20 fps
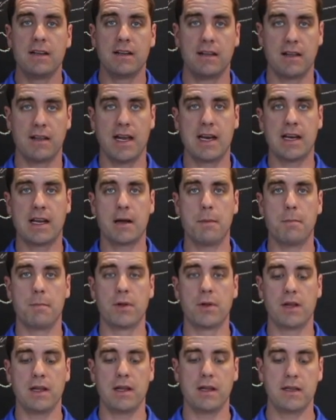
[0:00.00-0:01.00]
let it
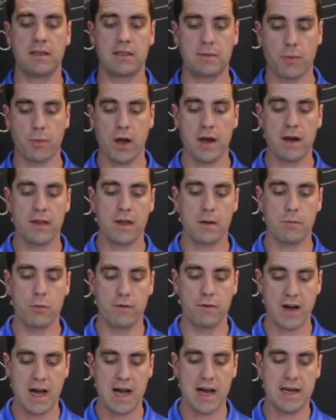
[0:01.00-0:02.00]
completely spread and then
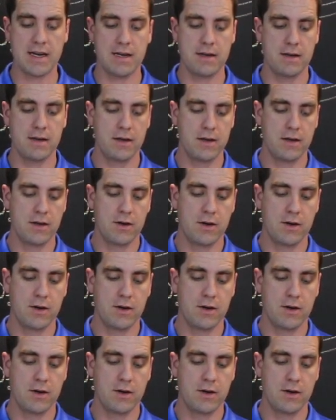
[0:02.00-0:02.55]
move on.